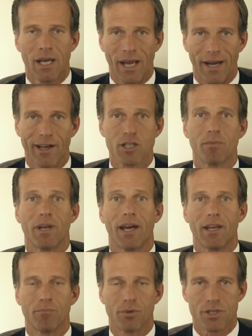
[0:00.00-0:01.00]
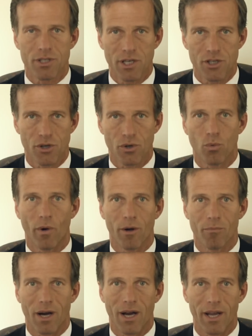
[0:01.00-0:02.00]
an expedited procedure
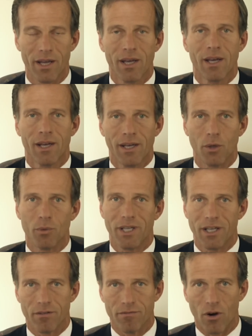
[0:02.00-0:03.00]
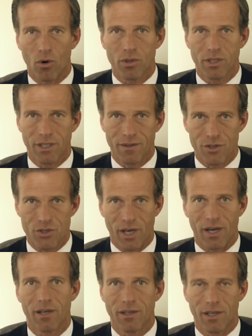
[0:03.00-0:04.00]
whereby it would get a vote in the
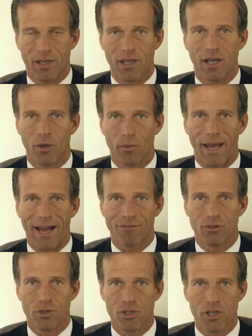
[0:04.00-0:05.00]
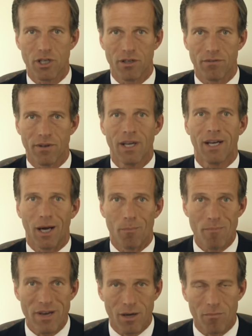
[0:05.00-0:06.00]
Senate, and again, it would have to achieve a
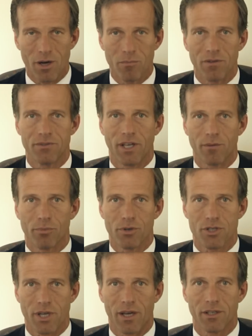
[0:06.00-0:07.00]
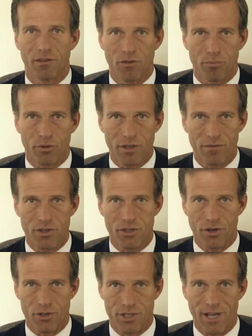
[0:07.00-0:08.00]
minimum of 10% of the
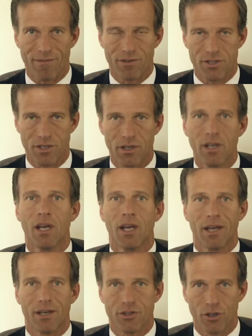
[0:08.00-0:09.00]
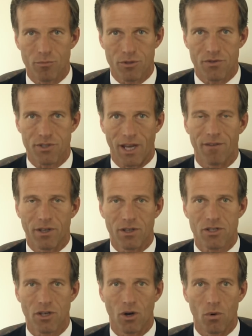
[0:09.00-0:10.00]
previous year's deficit in terms of
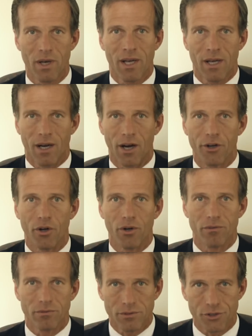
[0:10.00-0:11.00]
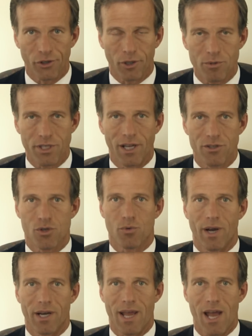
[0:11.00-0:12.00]
savings. So under circumstances
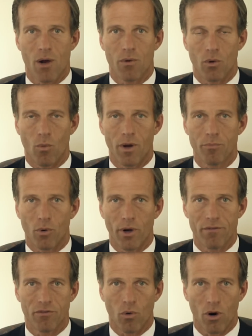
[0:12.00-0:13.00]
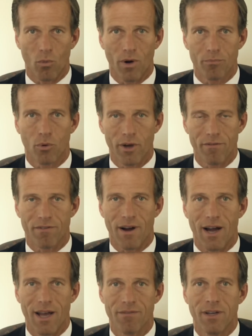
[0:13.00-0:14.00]
right now with a $1.4,
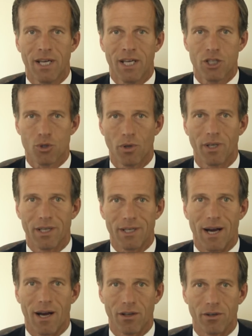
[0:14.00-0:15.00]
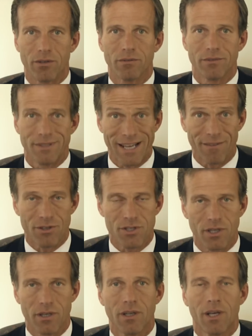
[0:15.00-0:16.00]
$1.5 trillion
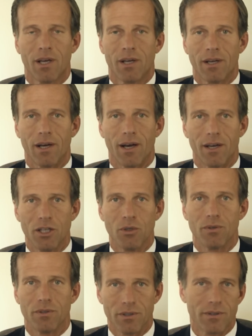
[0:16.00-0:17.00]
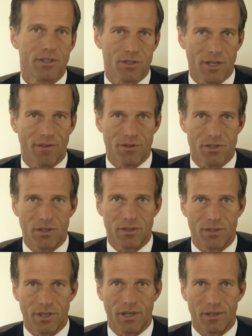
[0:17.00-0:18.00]
deficit, this
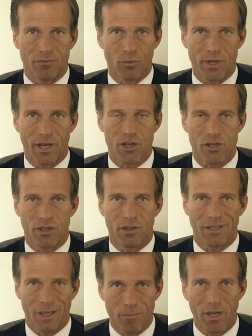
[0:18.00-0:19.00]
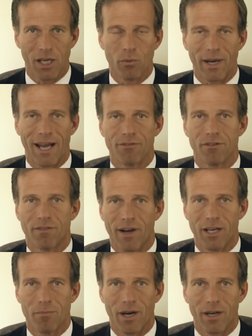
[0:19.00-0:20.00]
Deficit Reduction Committee would have to
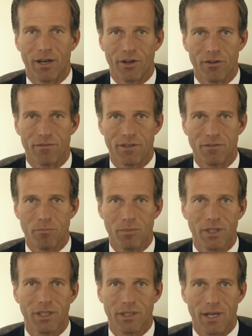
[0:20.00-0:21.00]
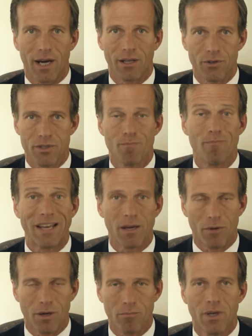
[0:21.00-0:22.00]
find about $150 billion
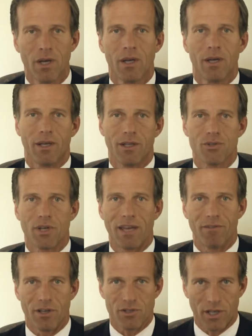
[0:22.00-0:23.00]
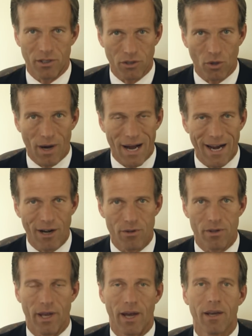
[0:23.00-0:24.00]
minimum in savings. They could go higher
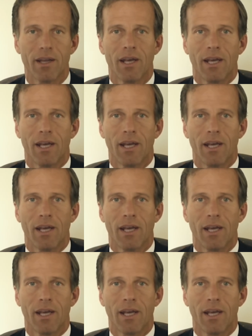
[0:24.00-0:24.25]
than that,